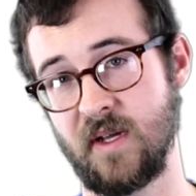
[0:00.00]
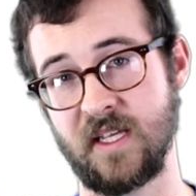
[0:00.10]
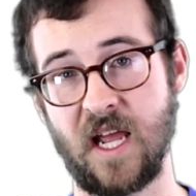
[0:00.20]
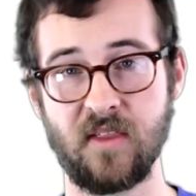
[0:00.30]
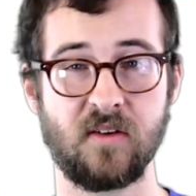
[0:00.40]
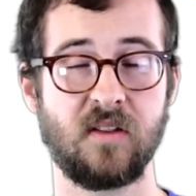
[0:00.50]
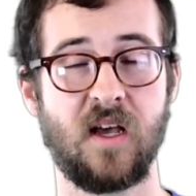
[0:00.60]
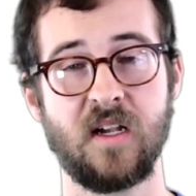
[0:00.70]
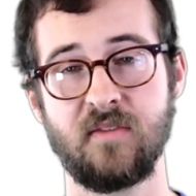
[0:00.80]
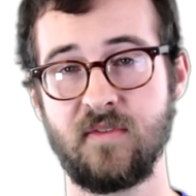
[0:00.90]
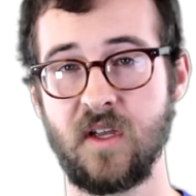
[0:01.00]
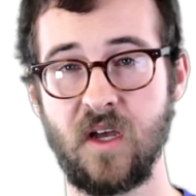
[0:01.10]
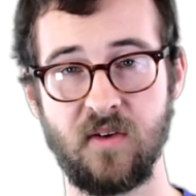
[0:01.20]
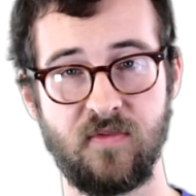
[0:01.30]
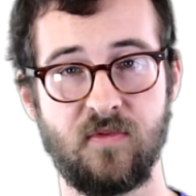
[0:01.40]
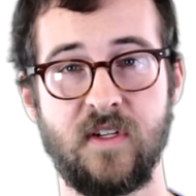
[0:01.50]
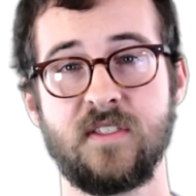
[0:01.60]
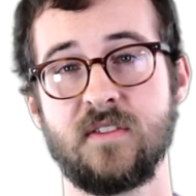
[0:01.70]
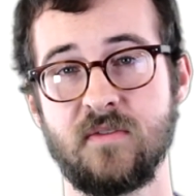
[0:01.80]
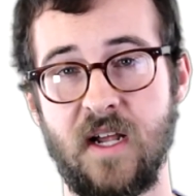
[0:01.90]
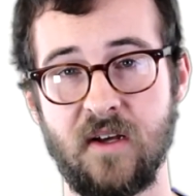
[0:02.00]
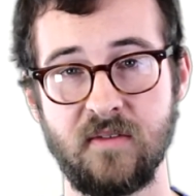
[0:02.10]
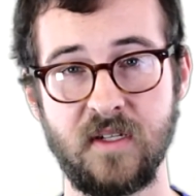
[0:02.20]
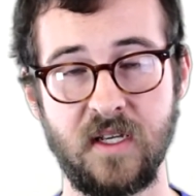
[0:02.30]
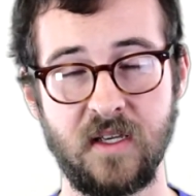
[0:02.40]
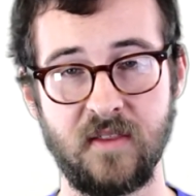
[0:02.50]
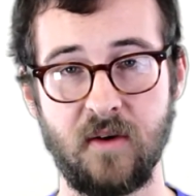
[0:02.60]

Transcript: So I gathered a lot of friends around